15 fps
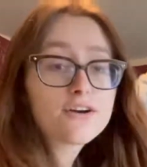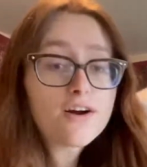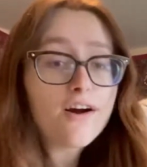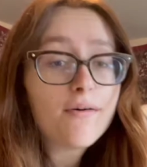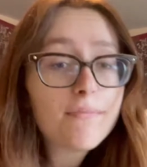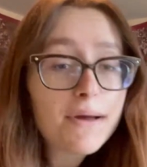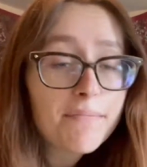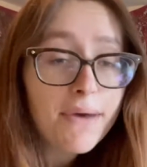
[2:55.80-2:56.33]
or
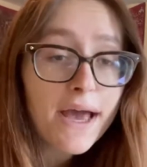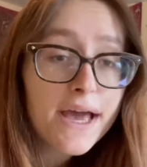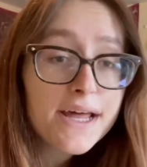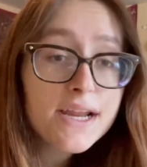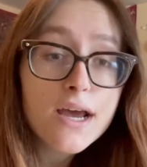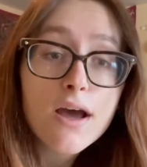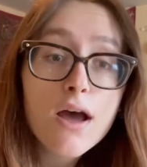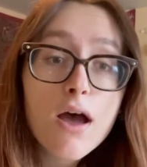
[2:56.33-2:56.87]
on my
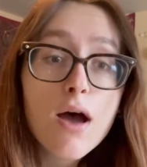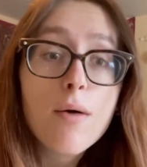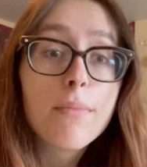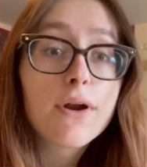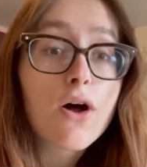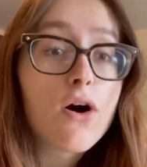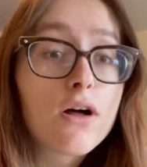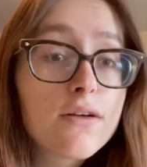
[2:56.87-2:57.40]
bed,
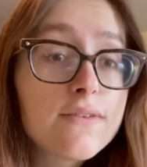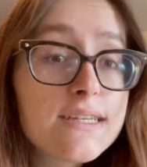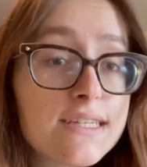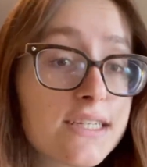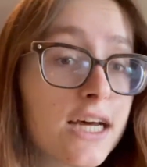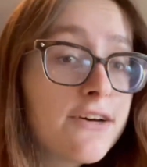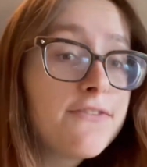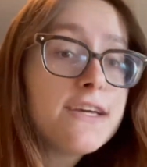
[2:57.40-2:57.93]
but all this
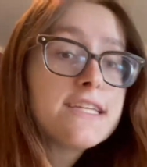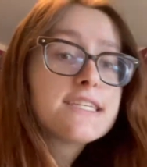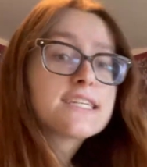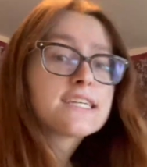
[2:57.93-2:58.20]
stuff is